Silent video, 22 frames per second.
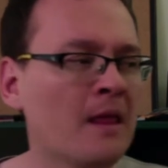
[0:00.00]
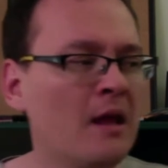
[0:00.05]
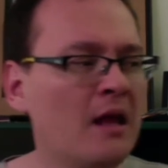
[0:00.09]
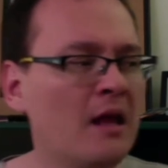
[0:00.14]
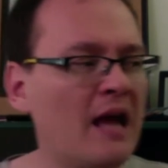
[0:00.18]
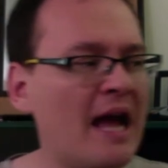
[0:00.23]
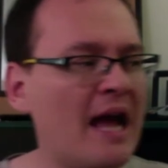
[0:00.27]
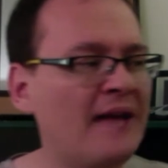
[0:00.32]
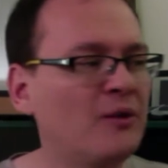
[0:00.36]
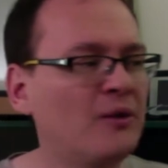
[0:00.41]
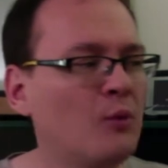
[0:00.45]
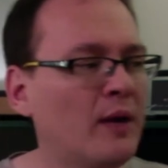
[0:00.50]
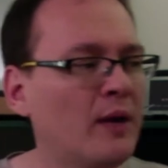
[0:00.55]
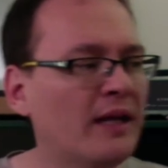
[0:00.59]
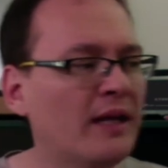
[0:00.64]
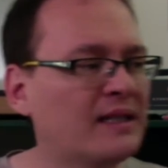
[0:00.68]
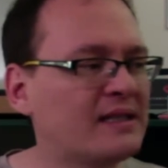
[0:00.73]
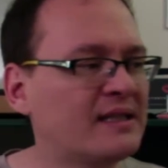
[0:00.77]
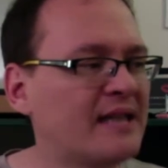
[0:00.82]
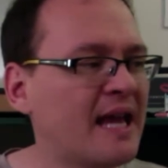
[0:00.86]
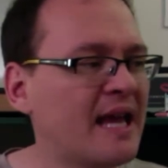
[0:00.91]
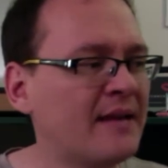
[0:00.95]
And to what
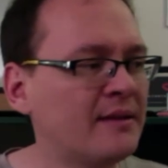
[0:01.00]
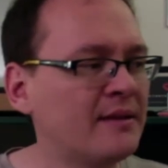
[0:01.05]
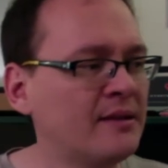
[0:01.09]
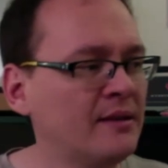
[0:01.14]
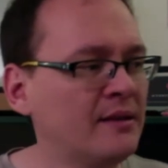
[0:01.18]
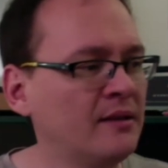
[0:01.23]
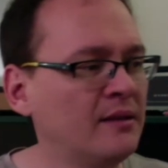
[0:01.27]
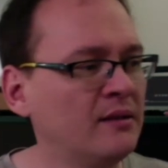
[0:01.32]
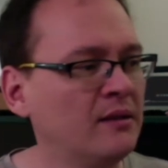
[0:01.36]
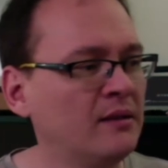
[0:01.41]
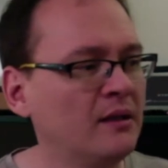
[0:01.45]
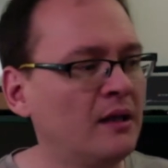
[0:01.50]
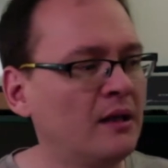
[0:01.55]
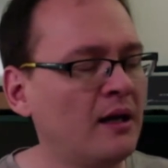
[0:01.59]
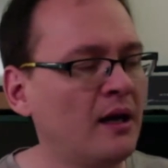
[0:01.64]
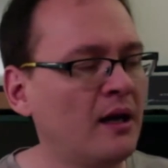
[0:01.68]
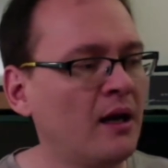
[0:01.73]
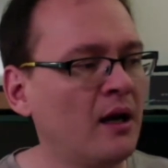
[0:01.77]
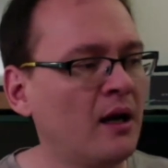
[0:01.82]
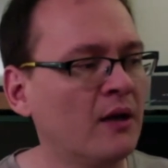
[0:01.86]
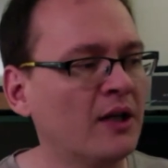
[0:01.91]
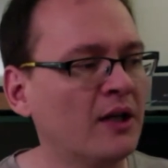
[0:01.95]
extent
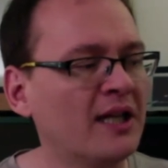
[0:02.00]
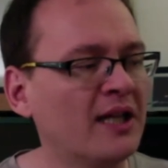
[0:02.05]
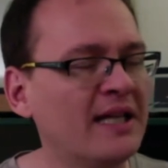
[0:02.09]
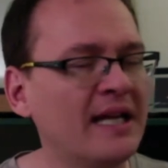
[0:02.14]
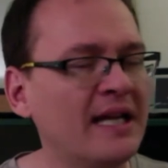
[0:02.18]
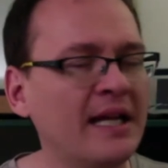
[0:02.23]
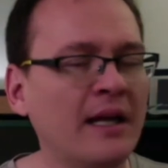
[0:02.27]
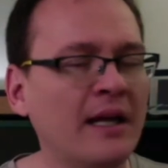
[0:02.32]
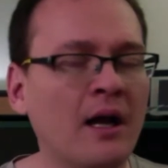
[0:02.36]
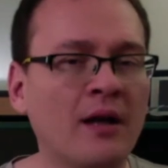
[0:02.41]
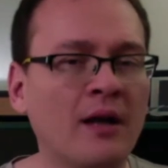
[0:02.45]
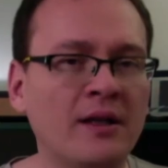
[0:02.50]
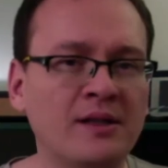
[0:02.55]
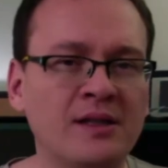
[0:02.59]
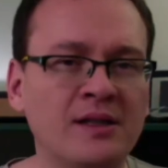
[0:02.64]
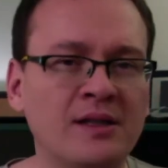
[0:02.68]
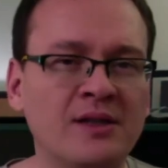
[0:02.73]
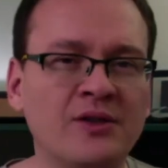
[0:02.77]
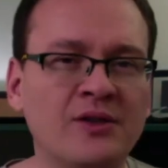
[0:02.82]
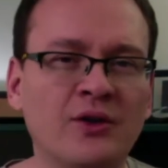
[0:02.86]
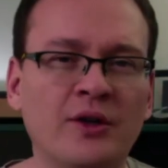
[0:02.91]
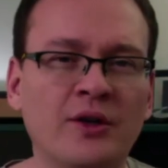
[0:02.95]
are Canadian
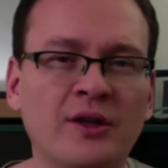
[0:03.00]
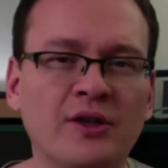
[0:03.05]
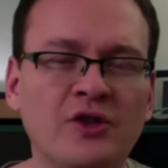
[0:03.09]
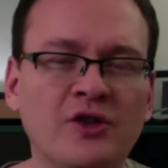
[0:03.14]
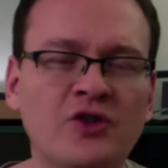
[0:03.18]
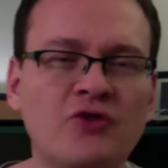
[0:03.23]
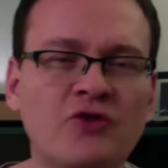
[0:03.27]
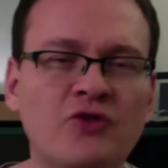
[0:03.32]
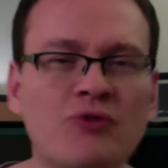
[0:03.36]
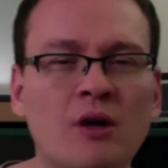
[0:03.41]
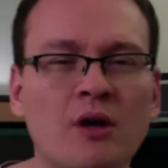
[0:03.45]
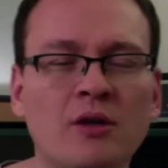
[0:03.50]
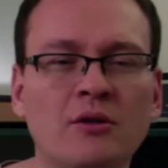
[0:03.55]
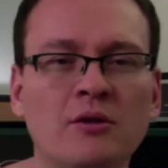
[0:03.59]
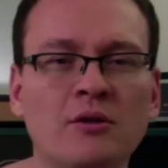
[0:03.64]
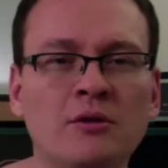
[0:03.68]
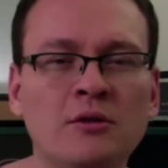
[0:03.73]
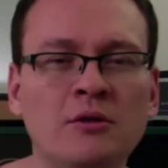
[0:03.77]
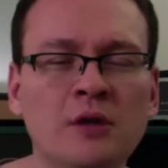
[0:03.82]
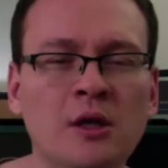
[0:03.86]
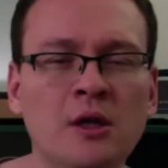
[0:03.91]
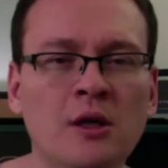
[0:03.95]
audiences going to
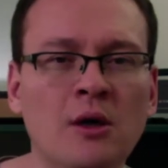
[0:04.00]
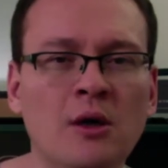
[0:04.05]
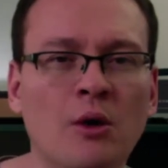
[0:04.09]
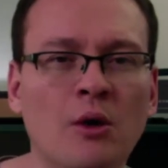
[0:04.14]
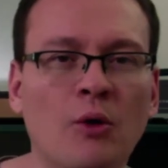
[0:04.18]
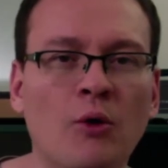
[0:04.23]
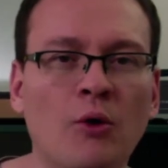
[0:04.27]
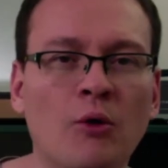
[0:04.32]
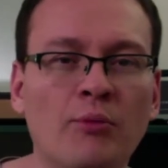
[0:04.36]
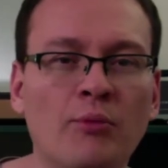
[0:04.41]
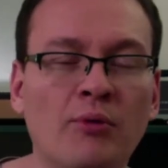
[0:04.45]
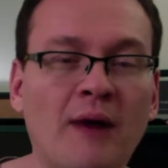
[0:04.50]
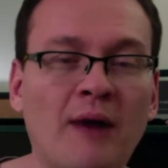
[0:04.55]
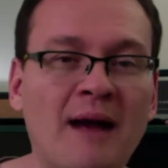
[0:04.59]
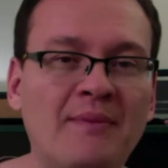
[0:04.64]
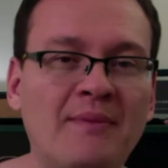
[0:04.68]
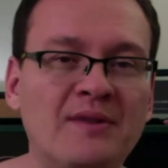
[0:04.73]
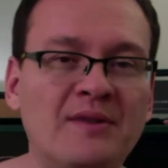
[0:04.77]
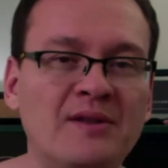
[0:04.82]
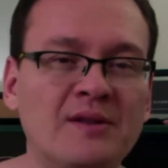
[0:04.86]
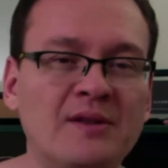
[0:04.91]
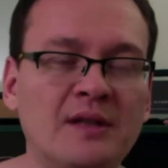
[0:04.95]
struggle or
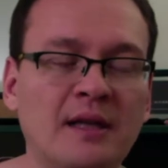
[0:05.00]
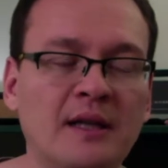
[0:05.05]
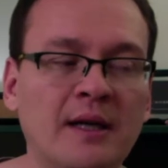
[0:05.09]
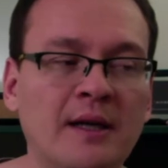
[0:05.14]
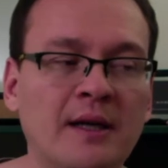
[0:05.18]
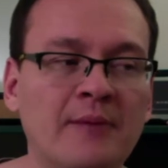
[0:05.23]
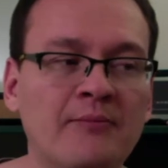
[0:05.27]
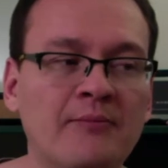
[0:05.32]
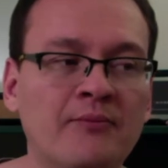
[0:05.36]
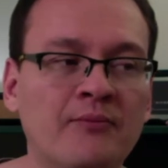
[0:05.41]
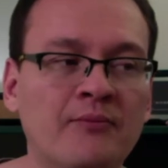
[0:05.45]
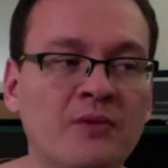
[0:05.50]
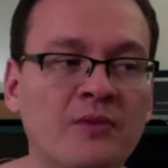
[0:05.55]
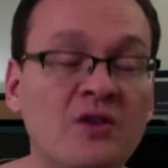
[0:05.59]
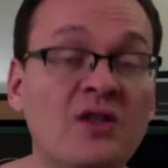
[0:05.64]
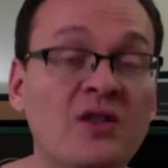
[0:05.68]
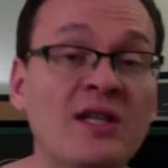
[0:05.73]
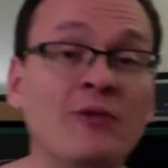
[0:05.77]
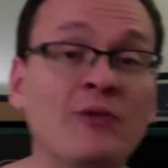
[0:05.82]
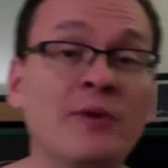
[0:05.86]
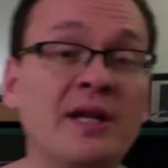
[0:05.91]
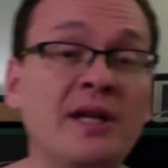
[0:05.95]
perhaps
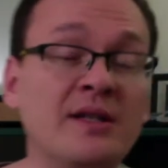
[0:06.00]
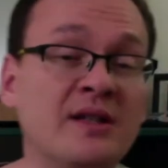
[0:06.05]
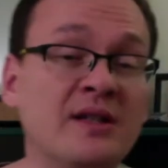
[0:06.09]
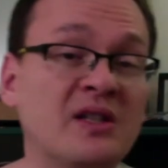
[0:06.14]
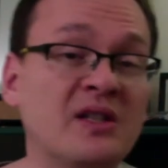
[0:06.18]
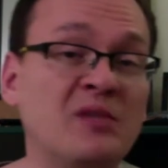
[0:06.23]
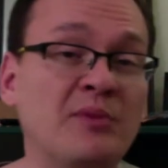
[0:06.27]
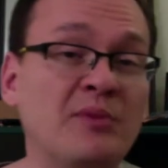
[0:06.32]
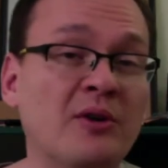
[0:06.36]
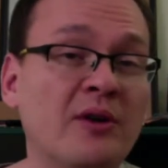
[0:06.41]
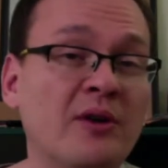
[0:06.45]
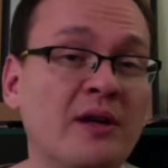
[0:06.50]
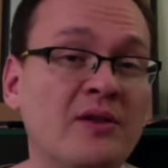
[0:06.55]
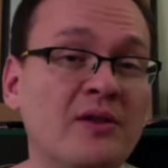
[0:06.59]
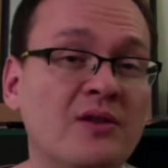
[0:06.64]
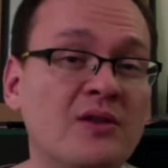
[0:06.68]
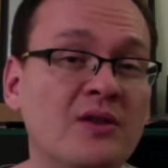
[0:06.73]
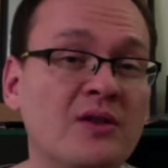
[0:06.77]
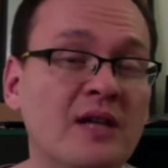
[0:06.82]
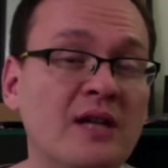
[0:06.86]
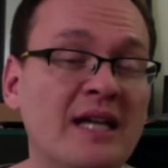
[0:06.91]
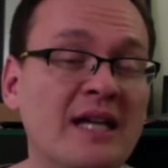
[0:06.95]
see Rita's
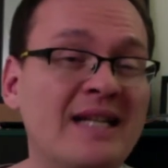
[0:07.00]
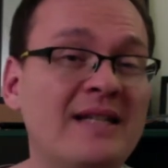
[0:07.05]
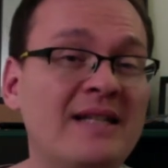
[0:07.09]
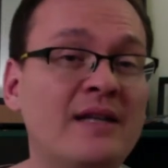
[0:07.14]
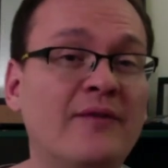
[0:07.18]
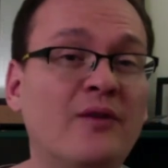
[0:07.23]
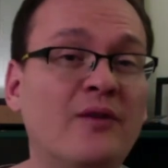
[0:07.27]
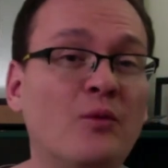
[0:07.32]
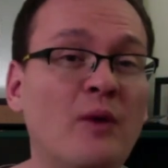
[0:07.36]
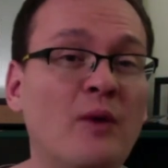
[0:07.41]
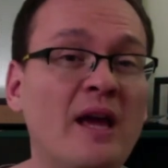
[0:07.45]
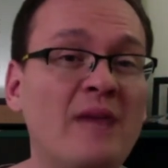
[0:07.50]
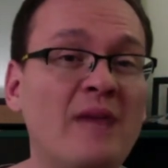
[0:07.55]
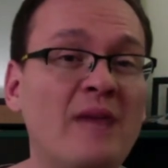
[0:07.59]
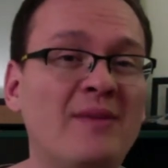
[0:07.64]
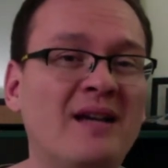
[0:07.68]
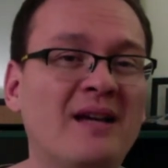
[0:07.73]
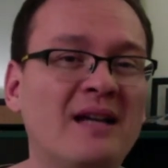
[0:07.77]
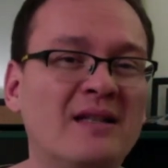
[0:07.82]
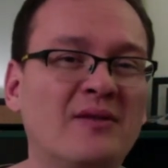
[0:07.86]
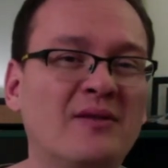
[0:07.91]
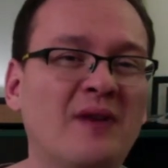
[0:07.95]
experience in a different way
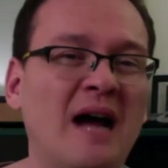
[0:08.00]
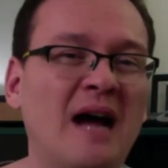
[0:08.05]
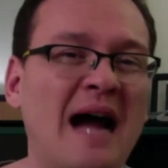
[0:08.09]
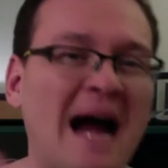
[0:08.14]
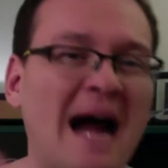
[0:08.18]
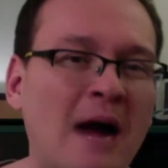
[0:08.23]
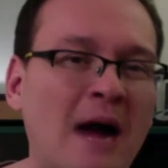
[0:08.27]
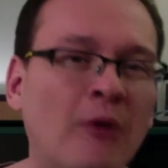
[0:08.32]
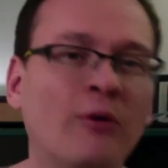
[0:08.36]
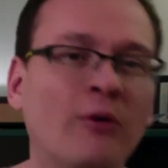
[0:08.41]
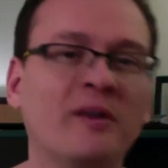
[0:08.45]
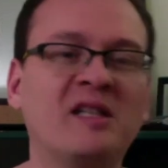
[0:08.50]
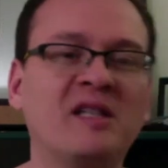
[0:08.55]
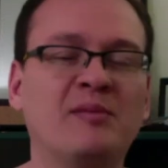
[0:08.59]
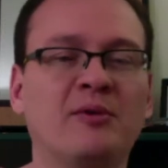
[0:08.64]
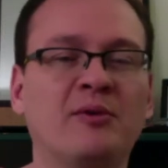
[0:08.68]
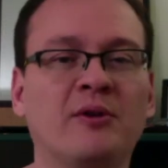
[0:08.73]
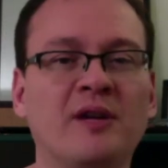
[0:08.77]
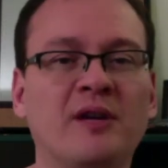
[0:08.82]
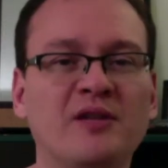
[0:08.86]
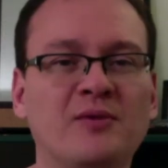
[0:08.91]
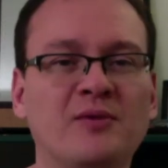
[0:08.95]
because of our
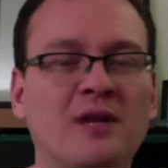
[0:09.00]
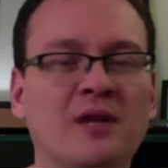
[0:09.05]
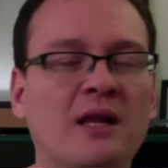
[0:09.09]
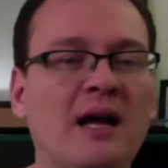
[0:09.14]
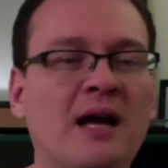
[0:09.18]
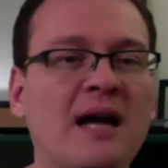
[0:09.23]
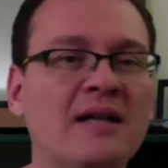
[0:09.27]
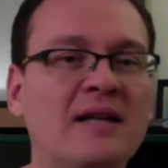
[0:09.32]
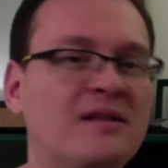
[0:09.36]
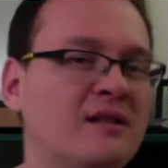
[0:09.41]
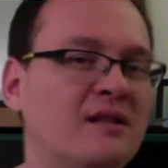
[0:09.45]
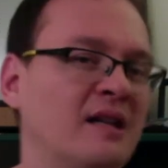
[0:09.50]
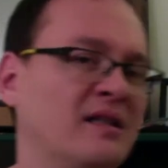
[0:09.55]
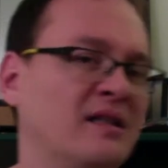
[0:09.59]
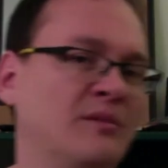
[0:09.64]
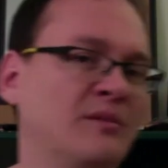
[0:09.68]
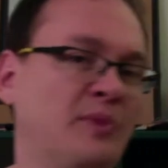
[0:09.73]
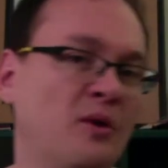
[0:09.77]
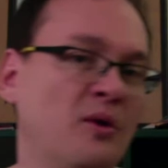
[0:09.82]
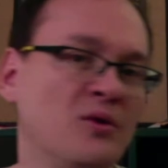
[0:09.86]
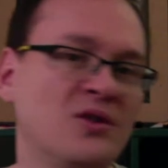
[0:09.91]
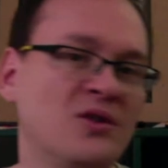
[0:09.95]
experience with class as
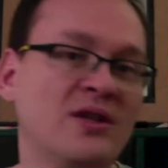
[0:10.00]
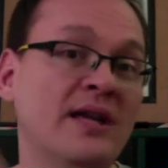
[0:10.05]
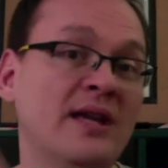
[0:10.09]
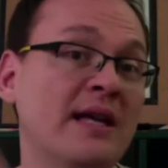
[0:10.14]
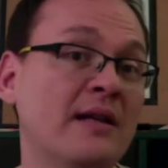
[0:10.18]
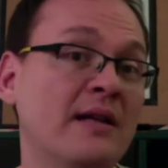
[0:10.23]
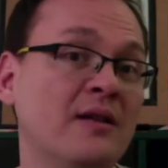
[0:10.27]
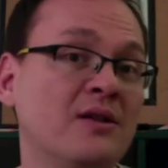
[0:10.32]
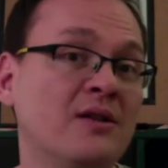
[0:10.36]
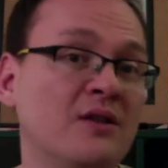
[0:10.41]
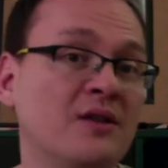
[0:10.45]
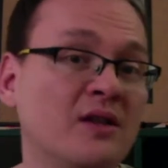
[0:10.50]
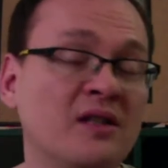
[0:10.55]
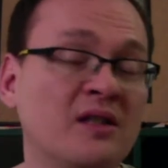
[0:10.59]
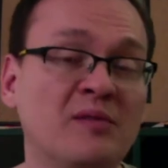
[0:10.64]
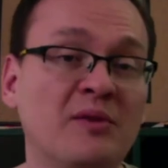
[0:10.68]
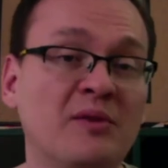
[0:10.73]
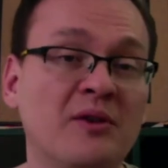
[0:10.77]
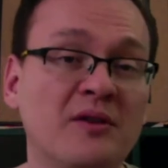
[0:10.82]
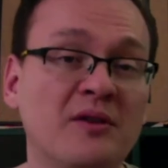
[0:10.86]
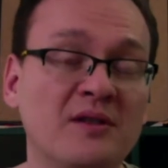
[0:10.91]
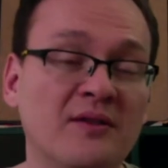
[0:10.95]
opposed to the English
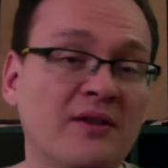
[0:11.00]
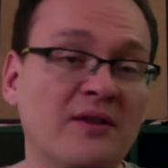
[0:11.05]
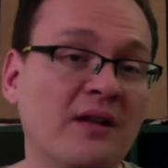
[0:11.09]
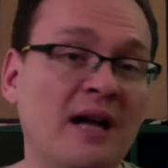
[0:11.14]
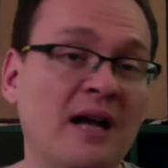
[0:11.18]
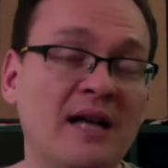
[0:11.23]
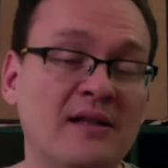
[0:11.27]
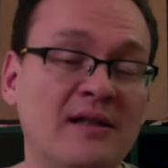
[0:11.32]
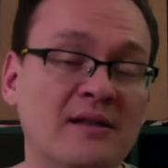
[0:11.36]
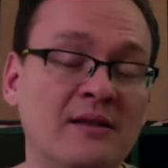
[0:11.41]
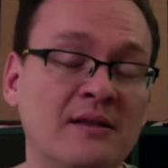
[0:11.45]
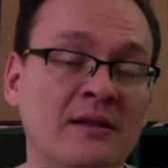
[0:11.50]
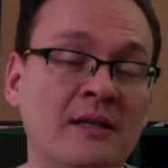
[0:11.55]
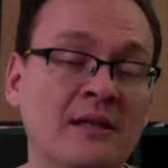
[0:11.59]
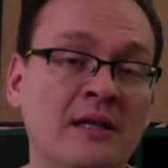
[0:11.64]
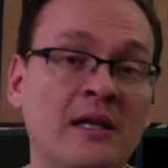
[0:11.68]
experience of class?